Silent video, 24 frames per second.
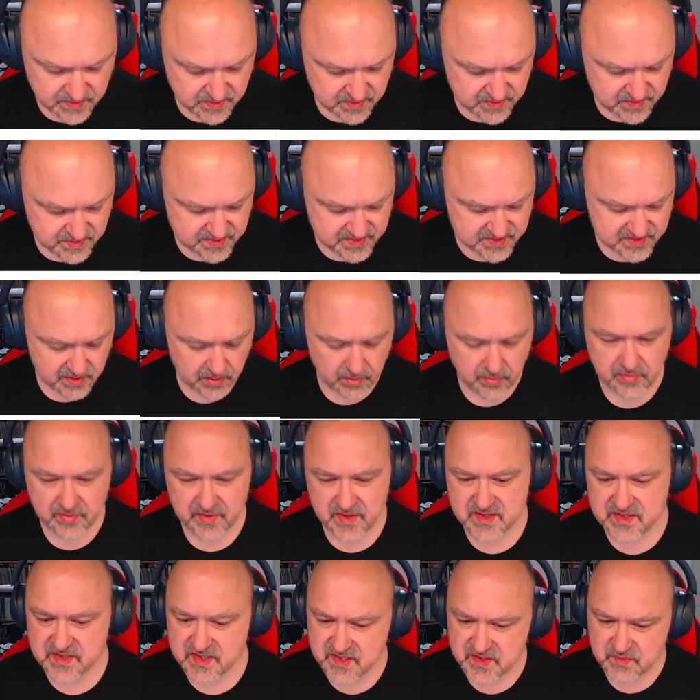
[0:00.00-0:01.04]
So
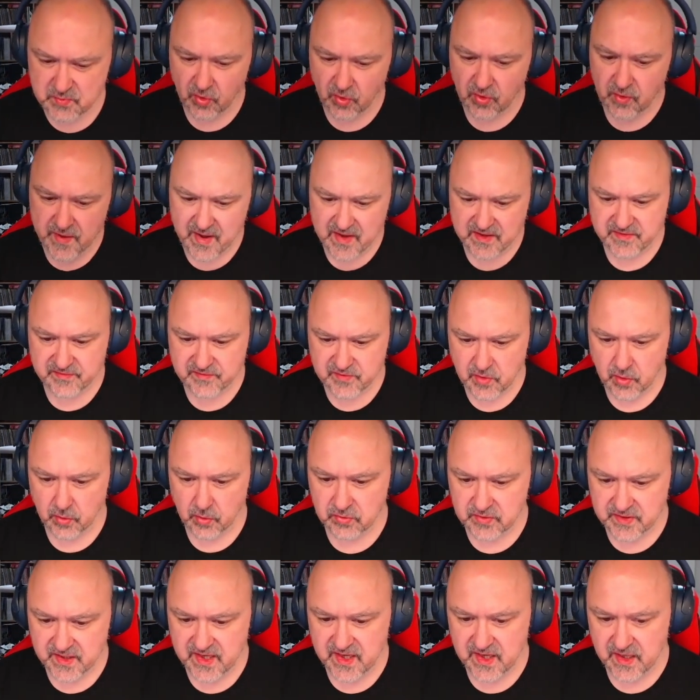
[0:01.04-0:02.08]
there's a small amount of
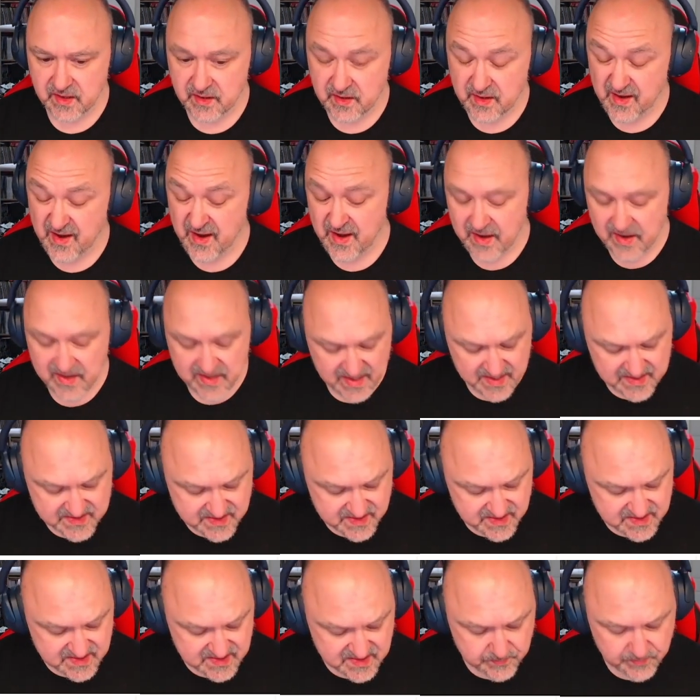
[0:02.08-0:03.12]
gold here. Has
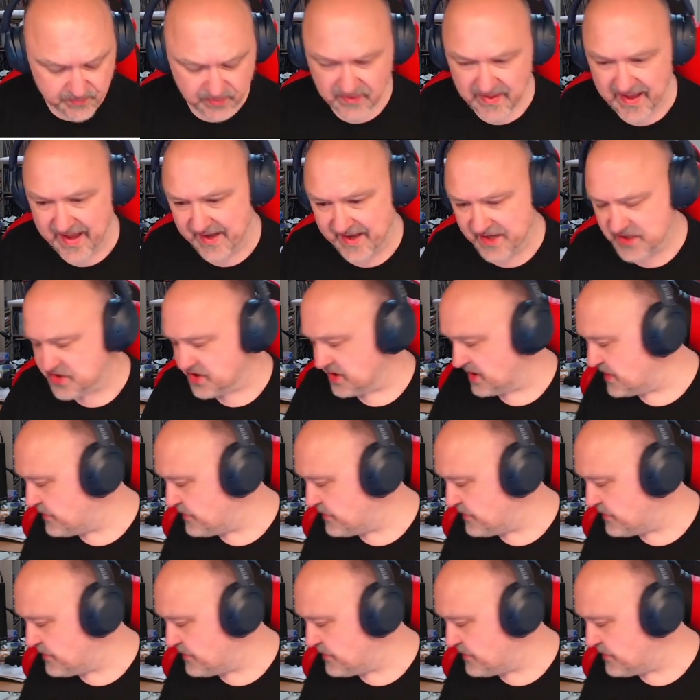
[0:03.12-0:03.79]
the symbol actually